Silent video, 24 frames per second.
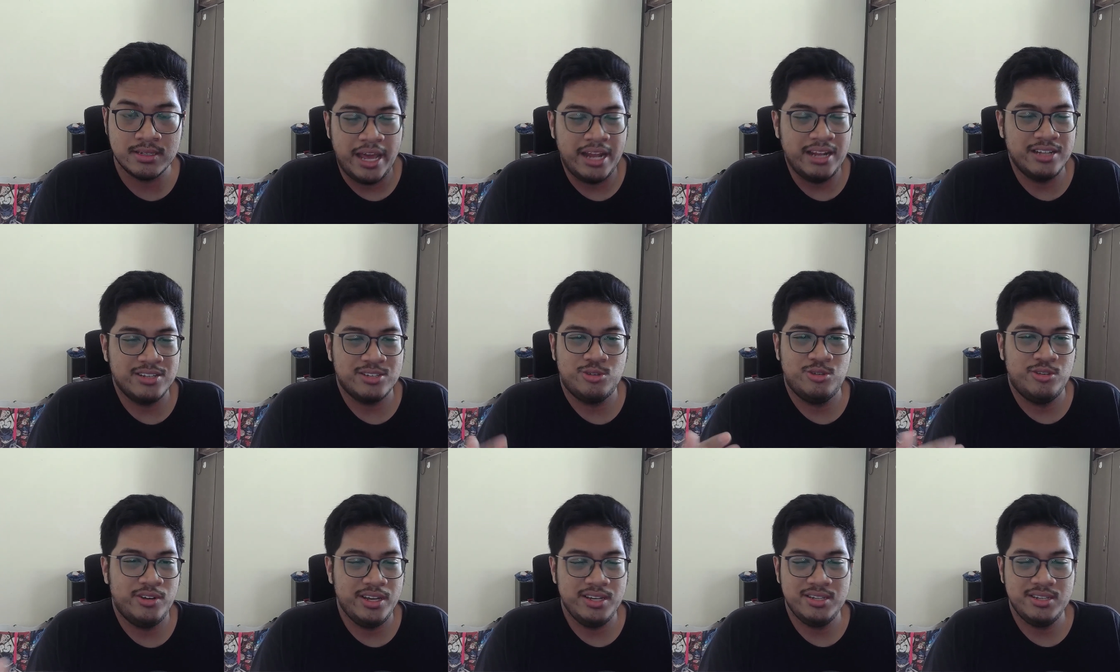And it's
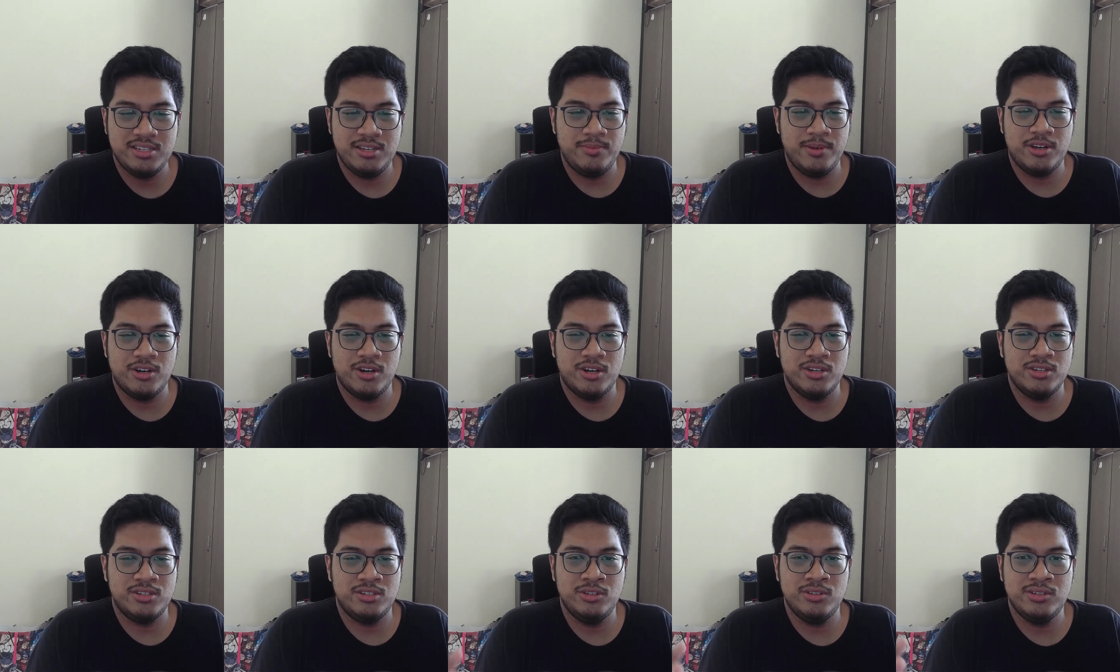crazy
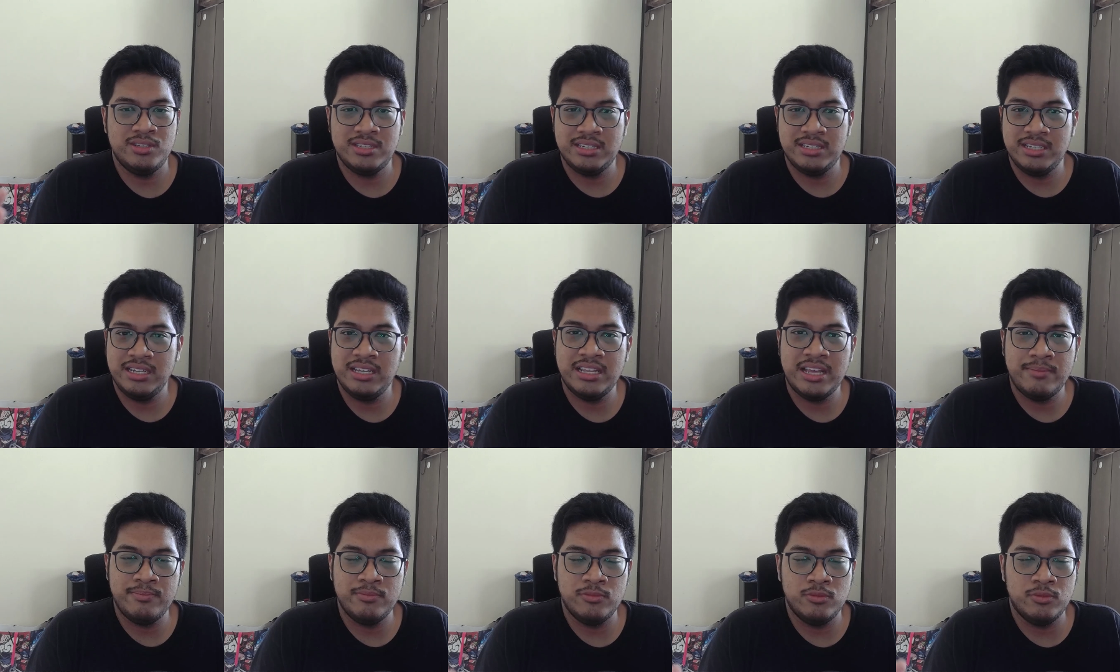because you see
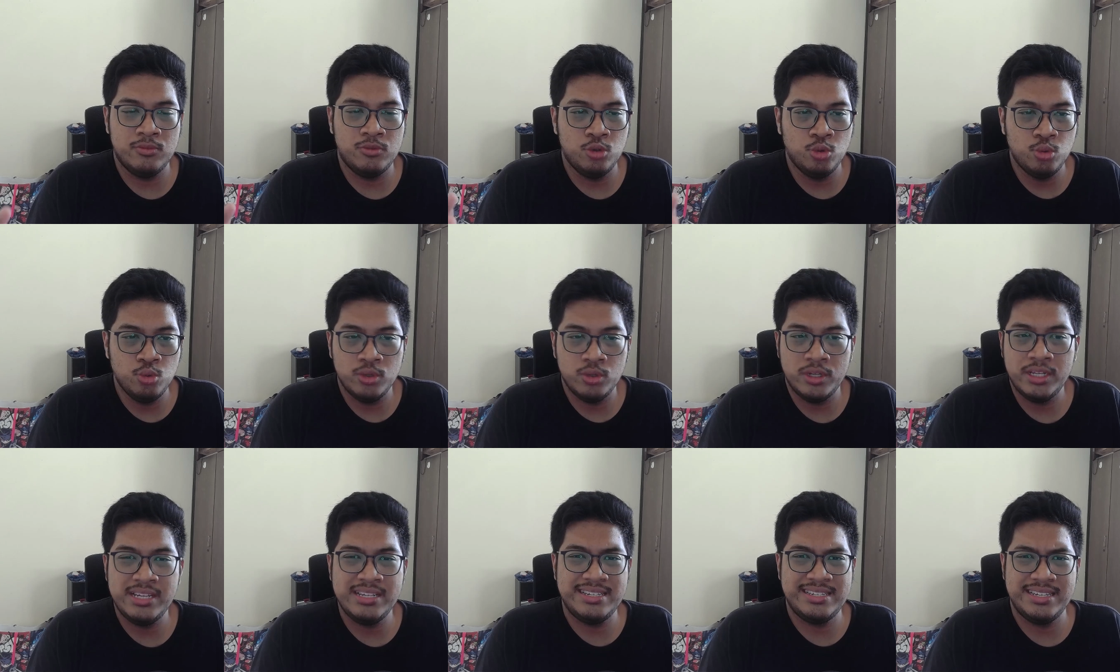them do
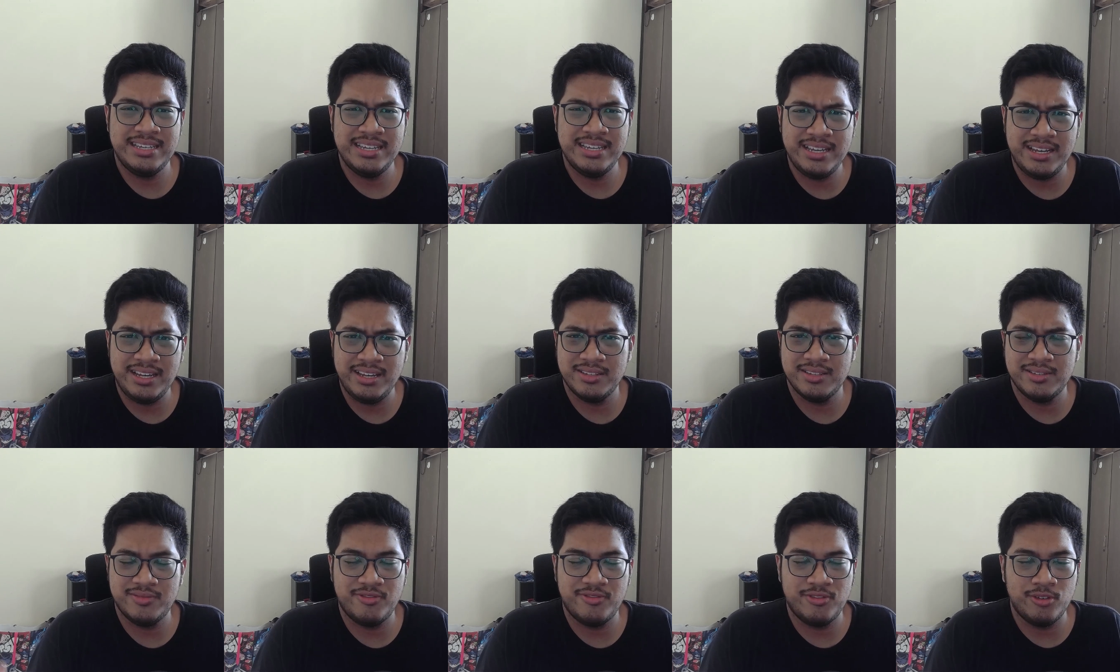these
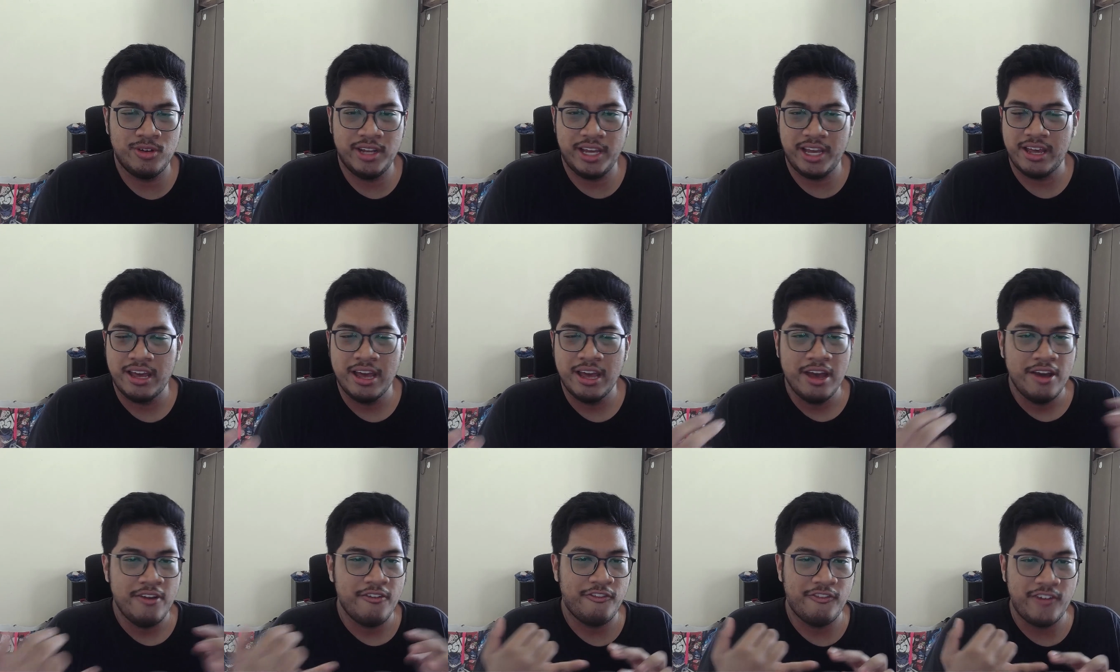scenes for like
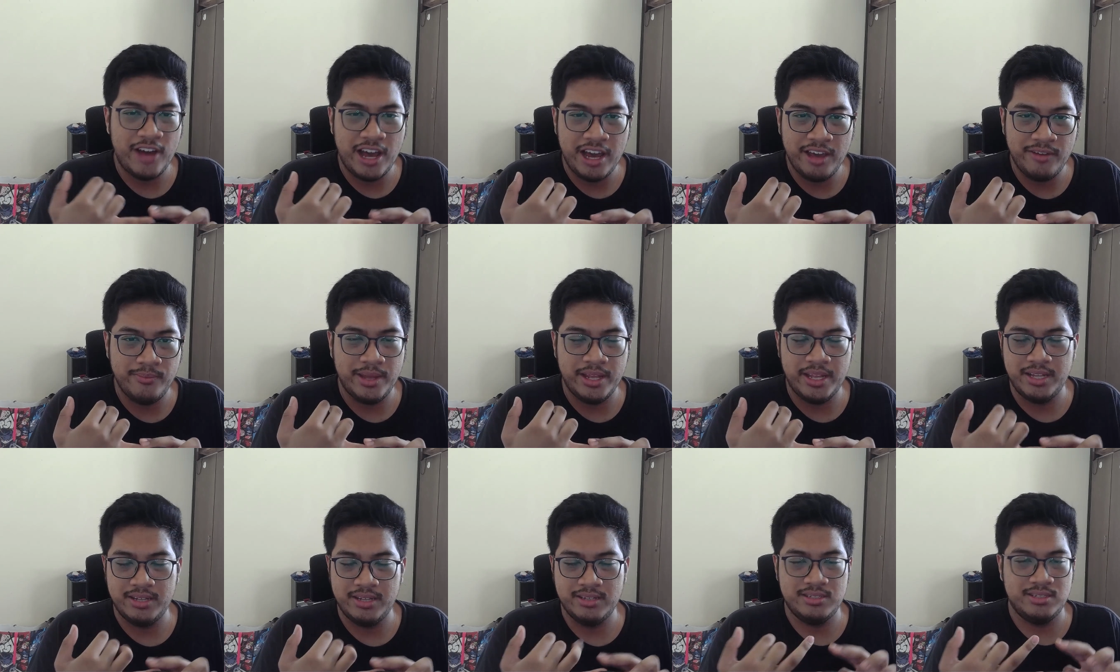5
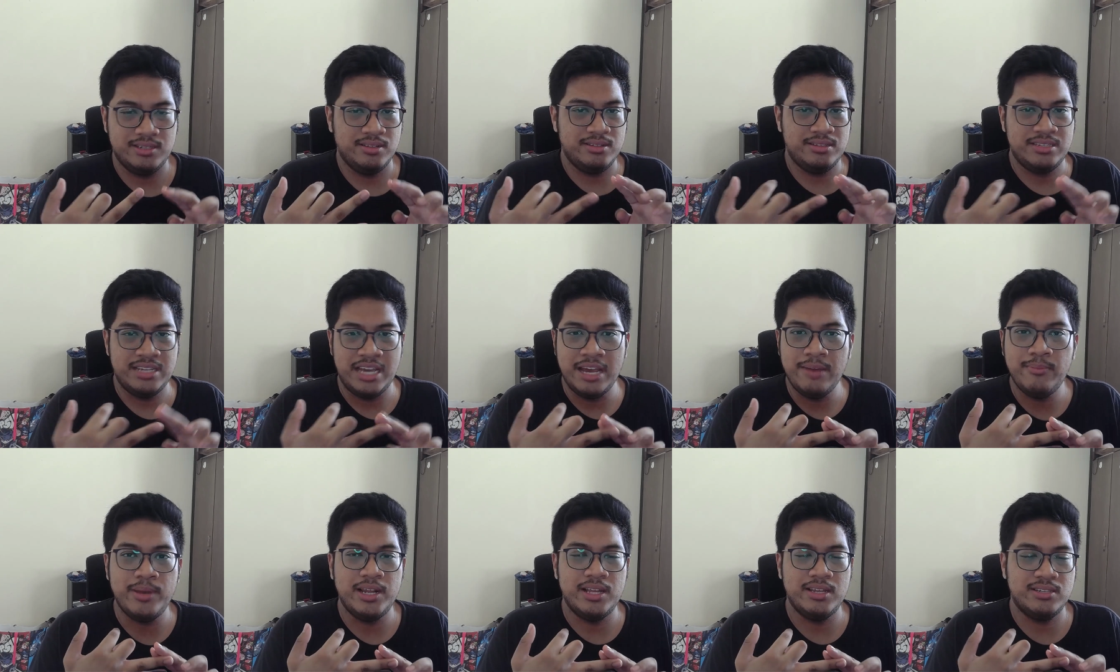minutes,
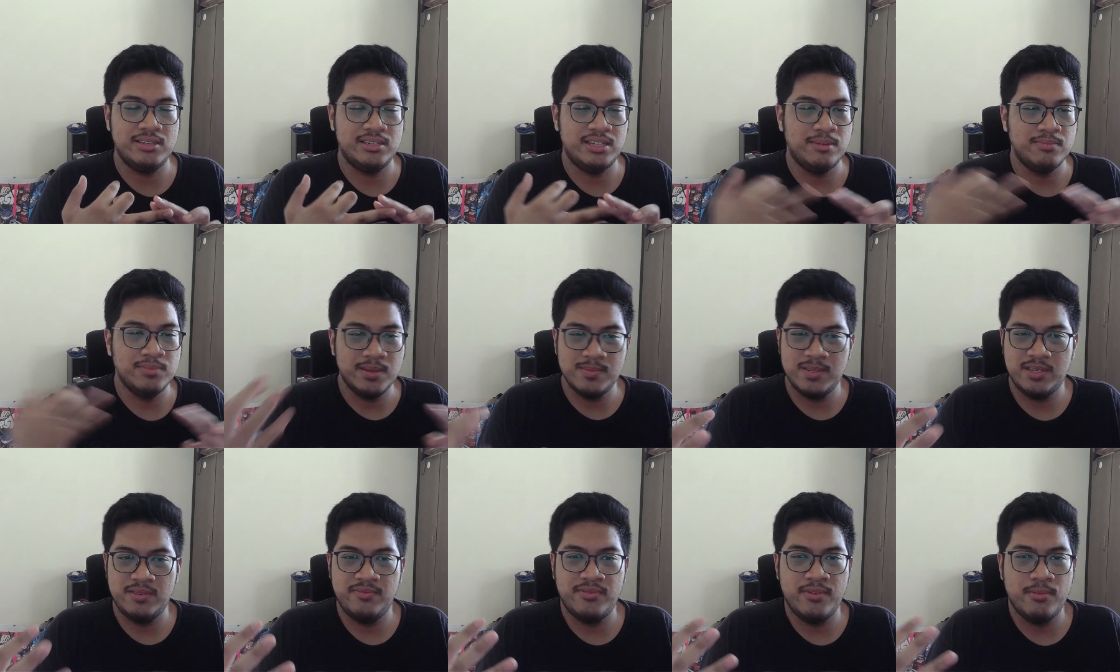10 minutes,
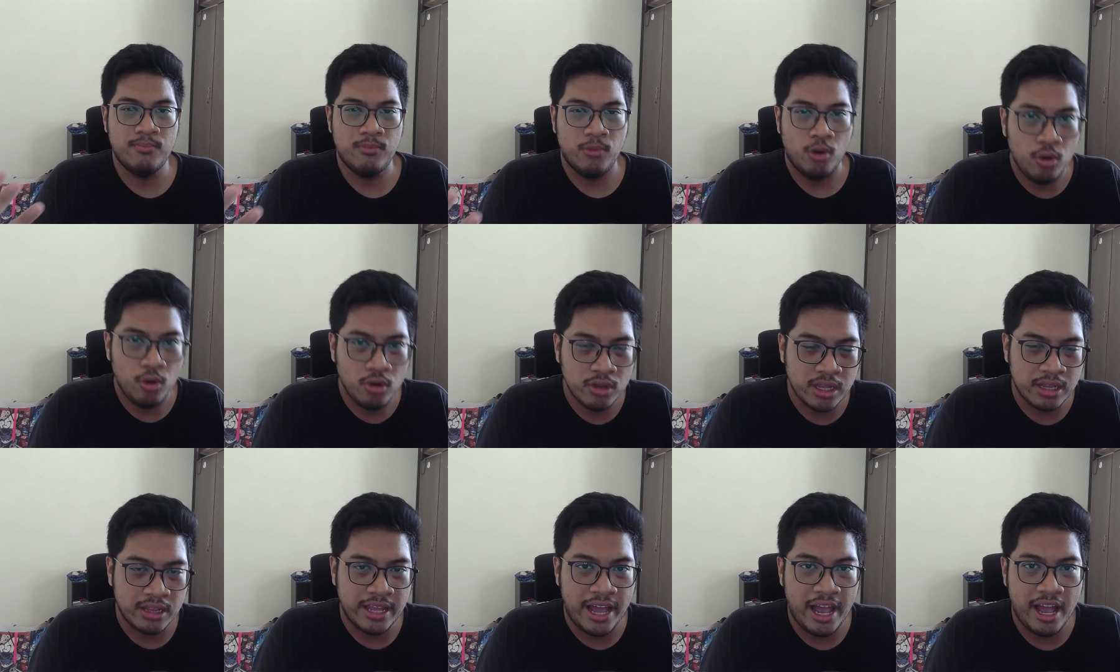sometimes even more
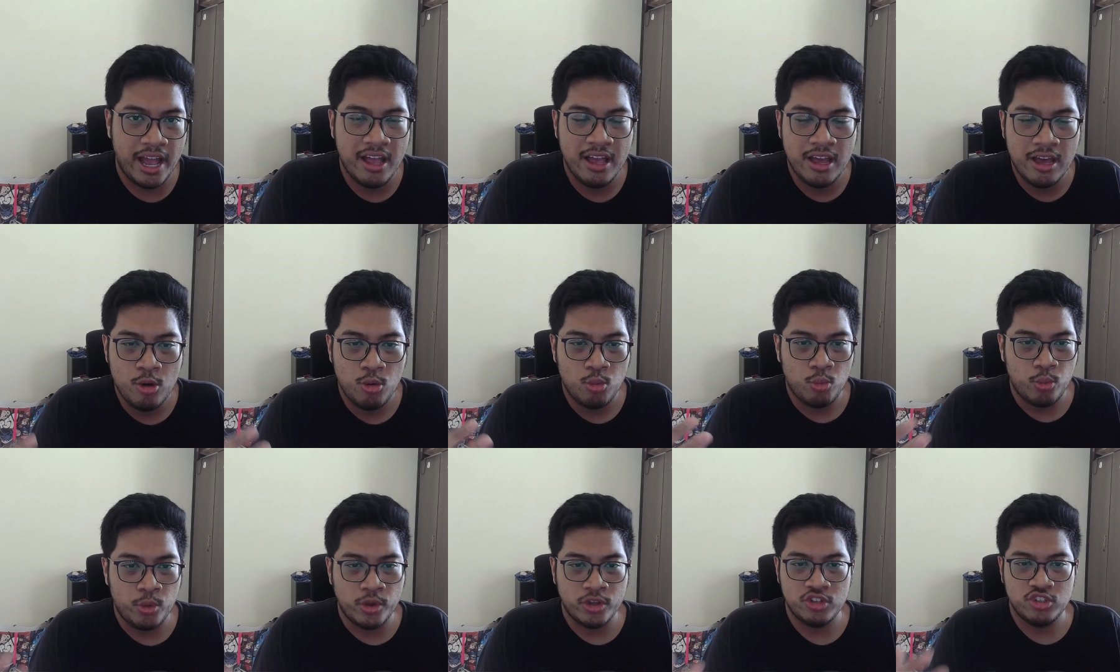than that,
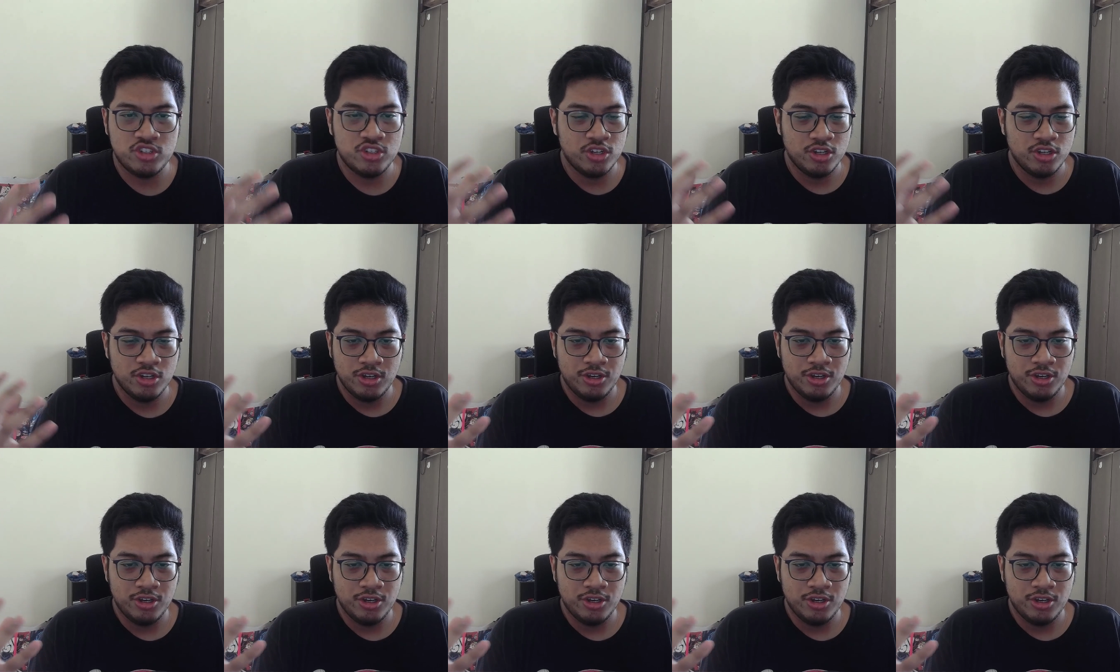which